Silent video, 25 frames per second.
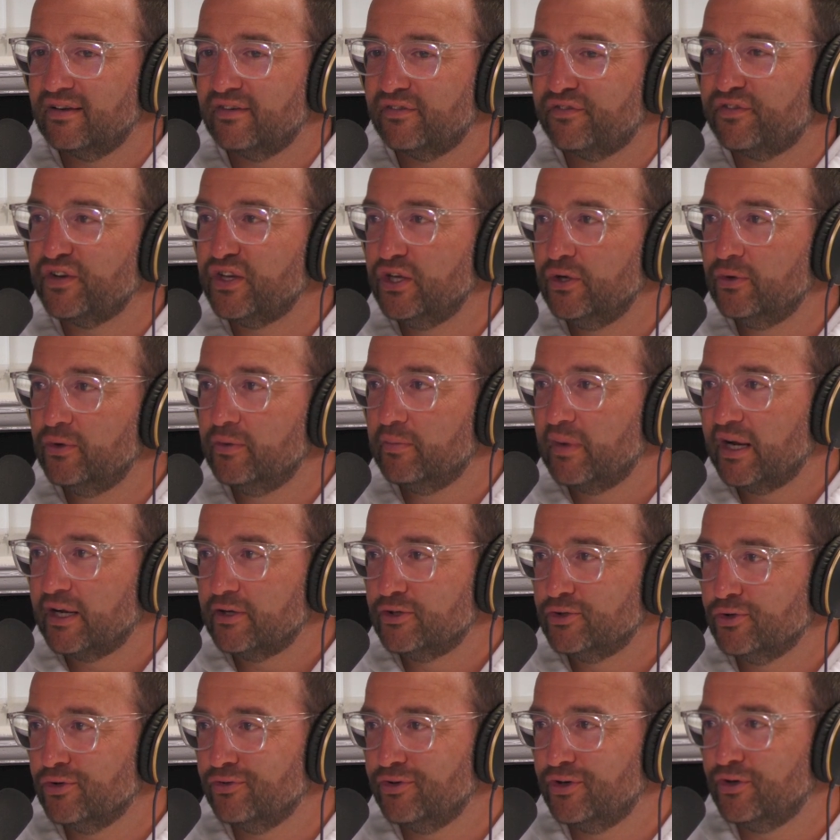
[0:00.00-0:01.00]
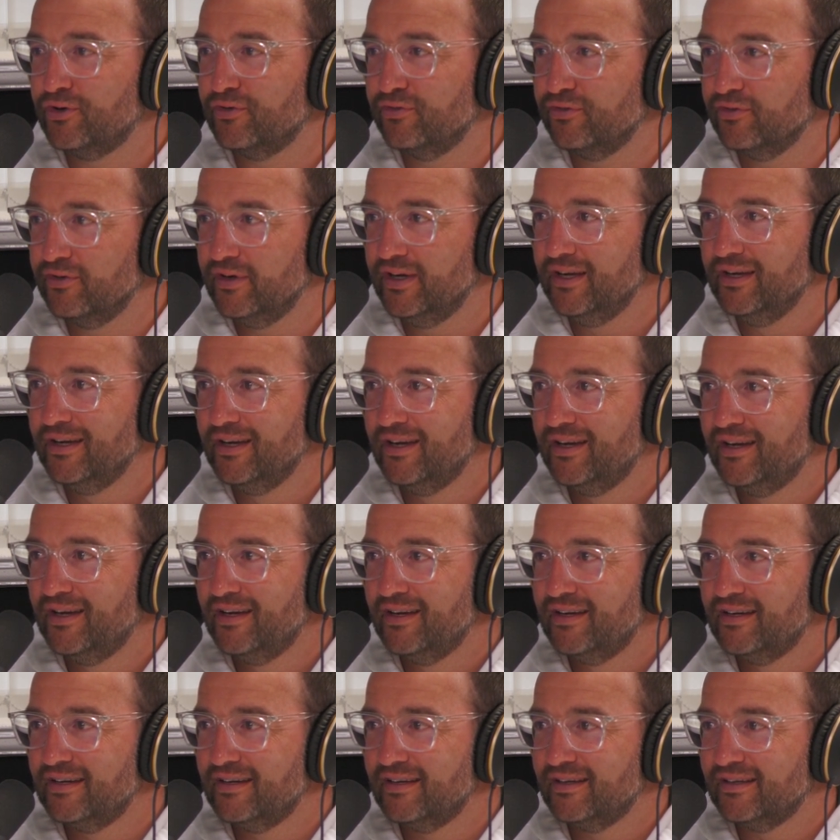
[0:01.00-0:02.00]
for you to manage your recovery.
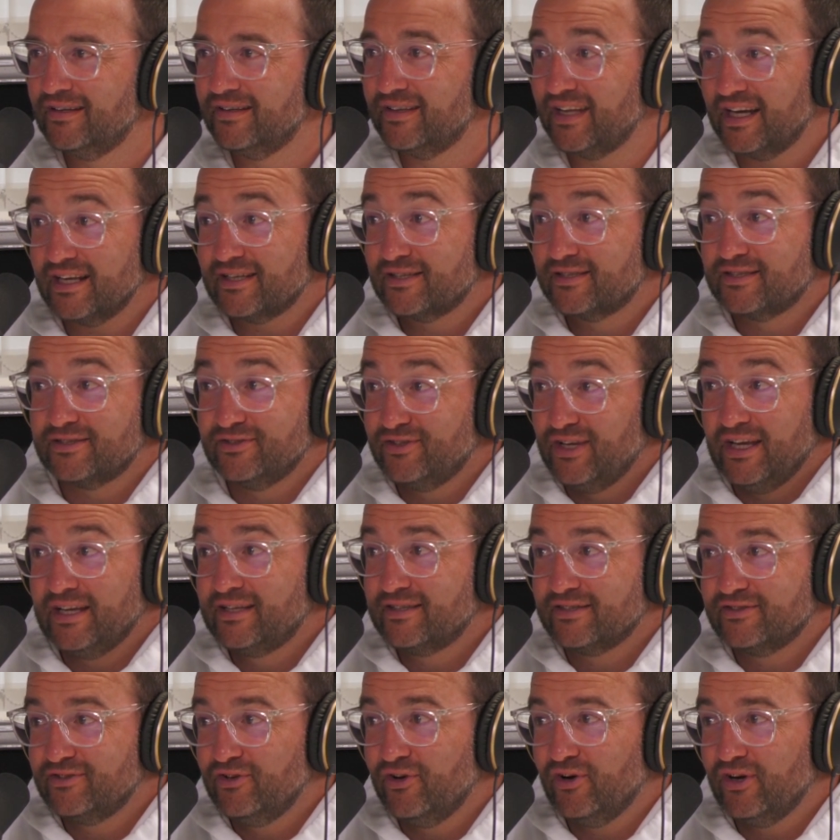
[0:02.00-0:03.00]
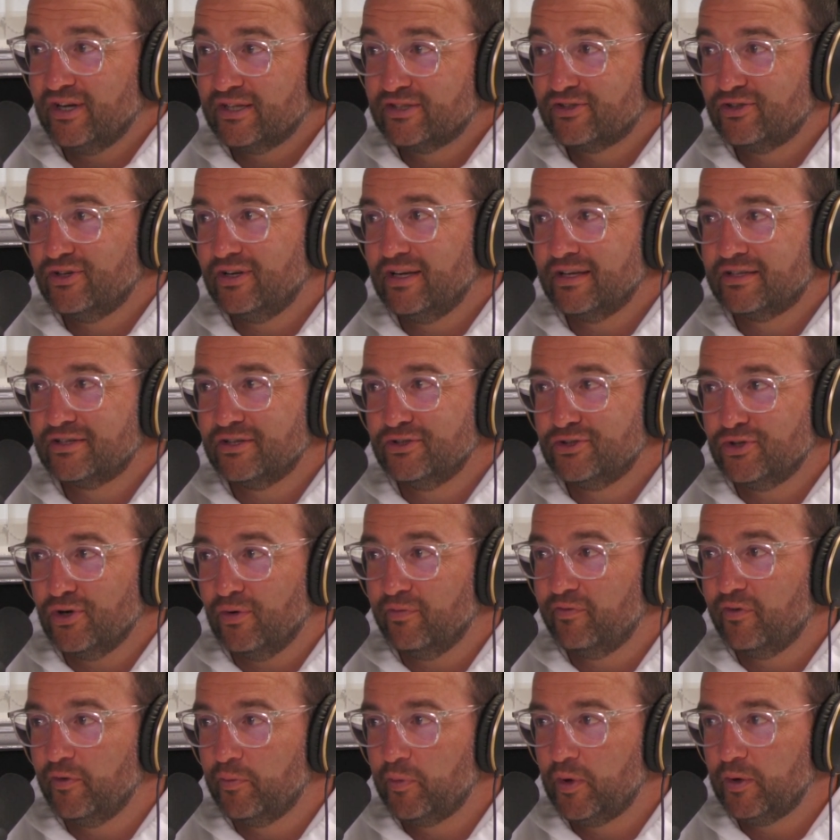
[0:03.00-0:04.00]
It's a
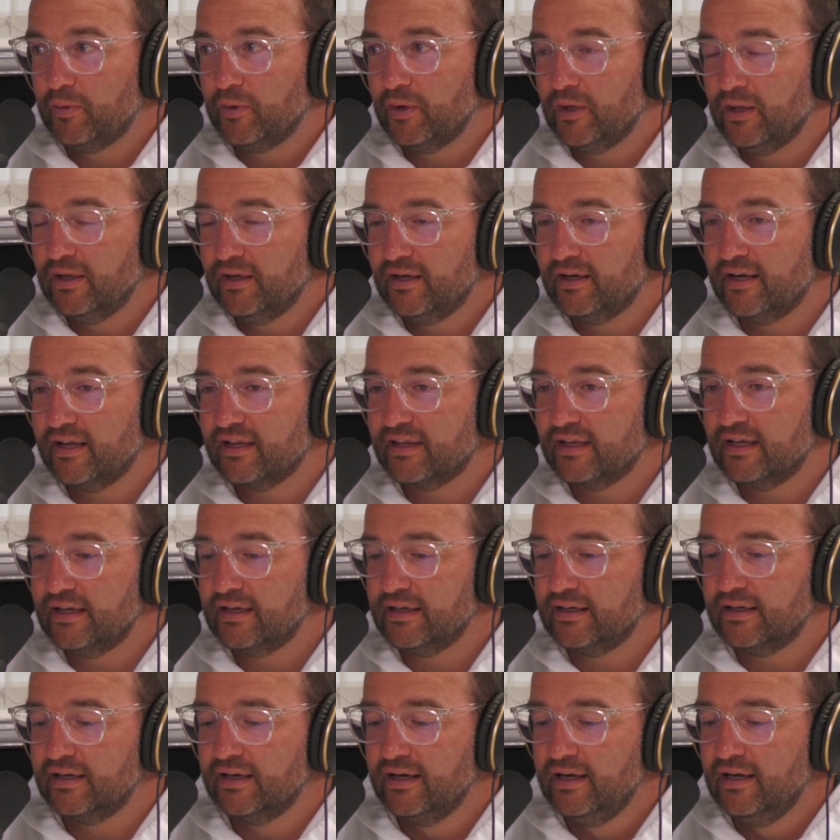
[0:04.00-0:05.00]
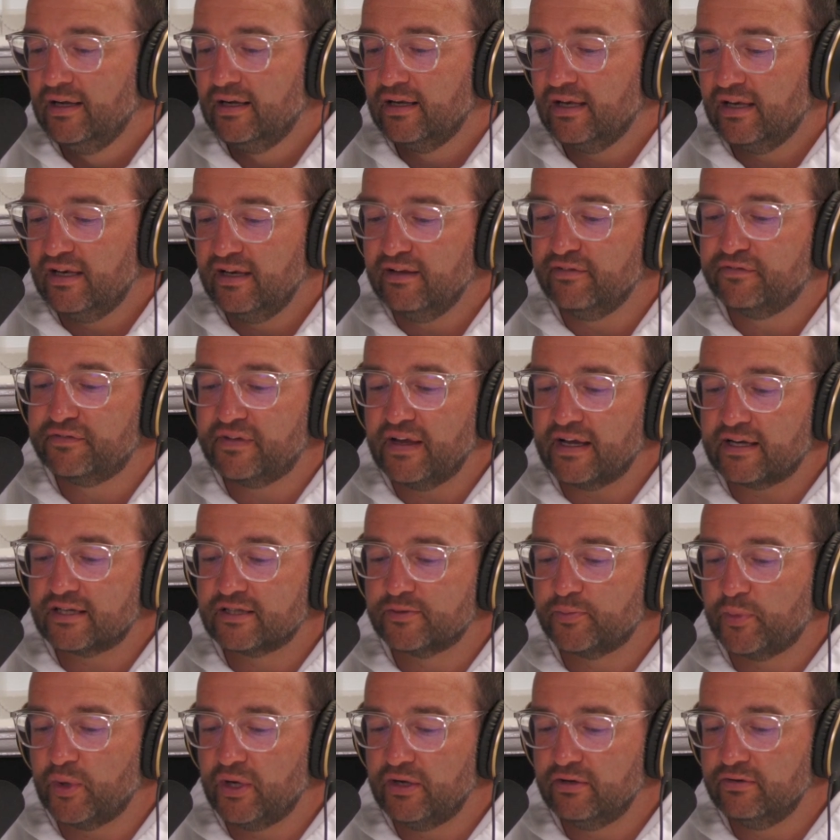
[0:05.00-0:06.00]
job for people. And I think lived
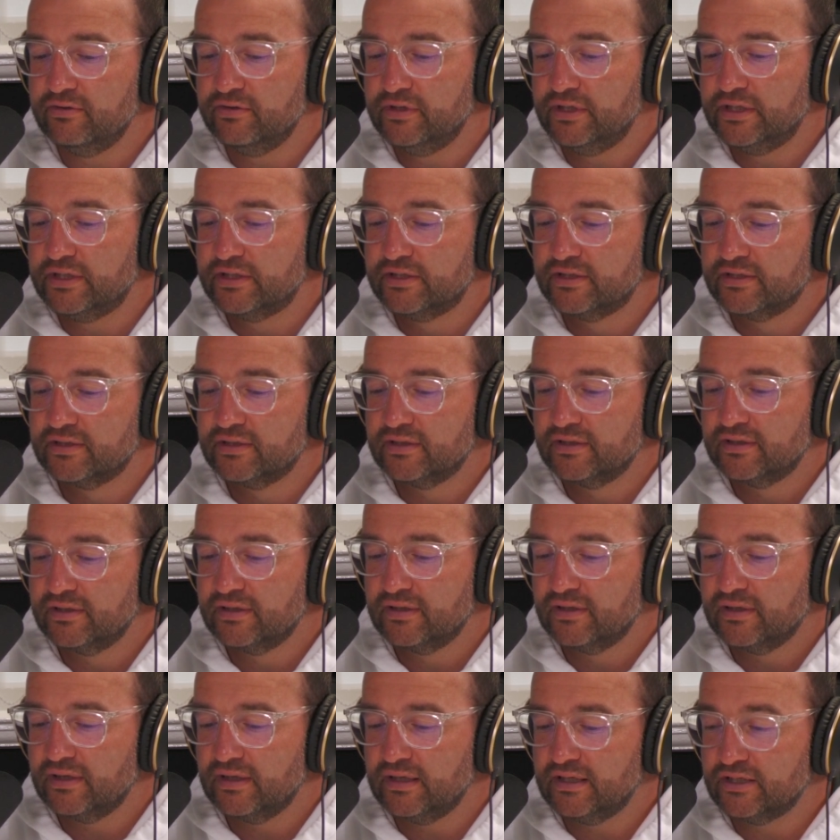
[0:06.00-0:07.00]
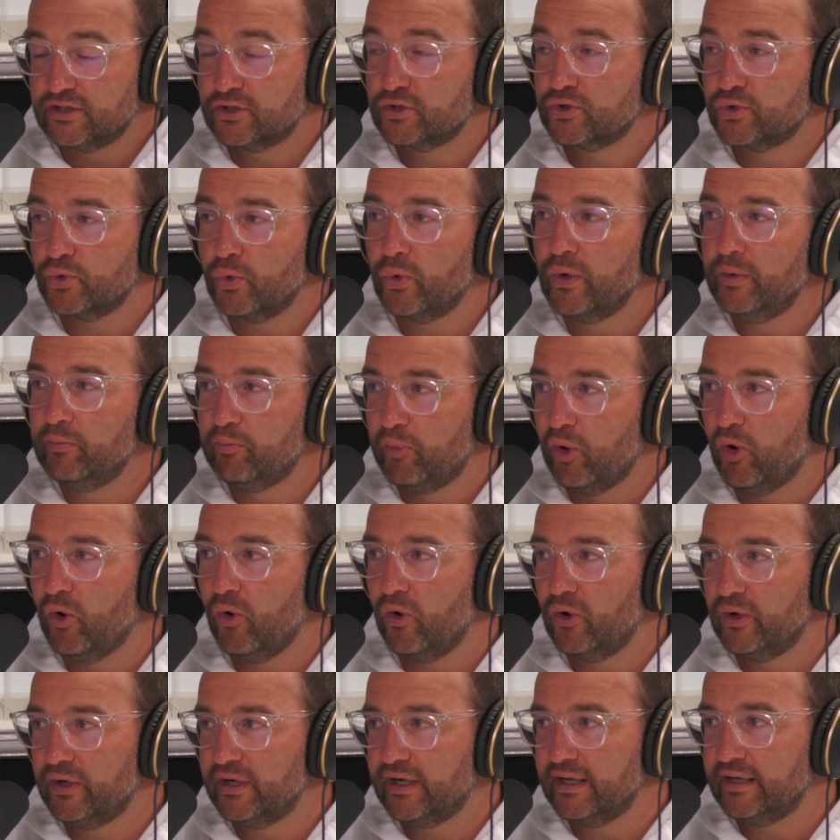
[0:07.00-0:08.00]
experience is so
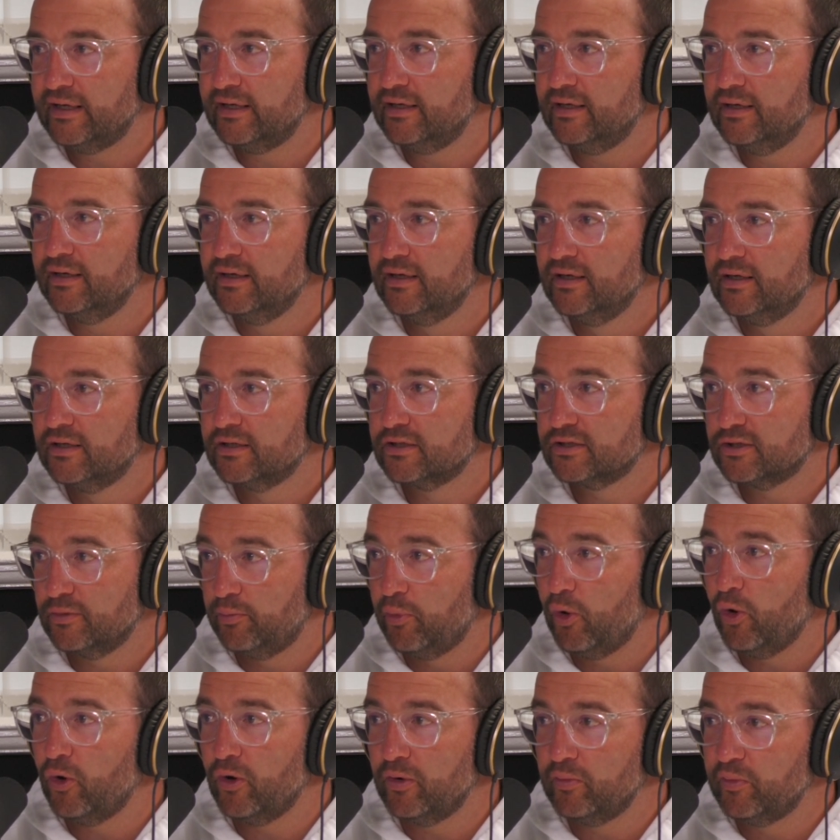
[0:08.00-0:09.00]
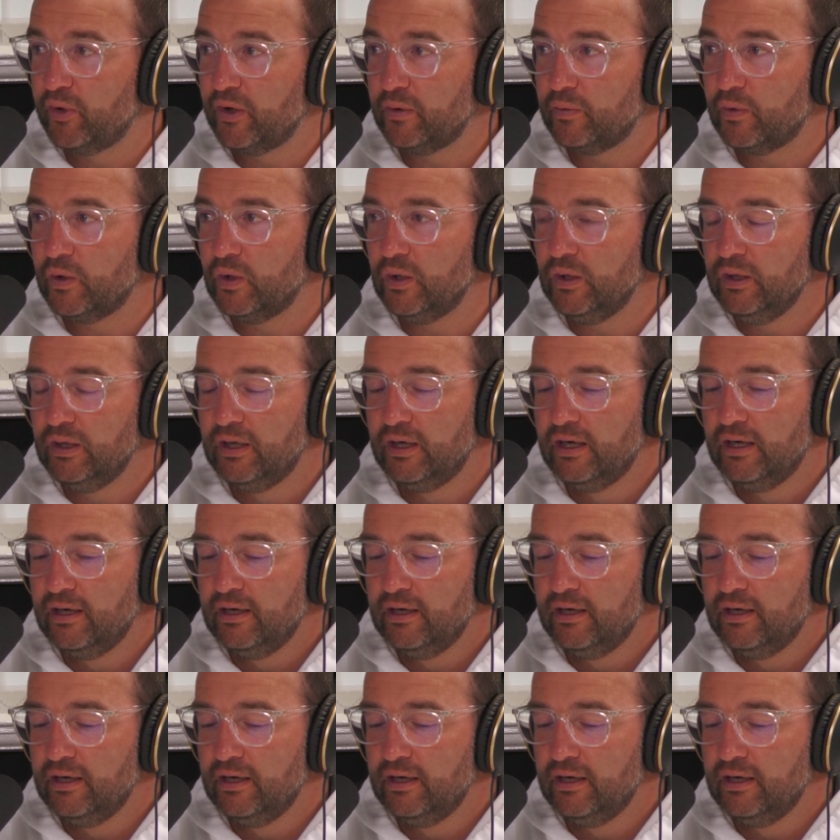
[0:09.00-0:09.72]
important in supporting people,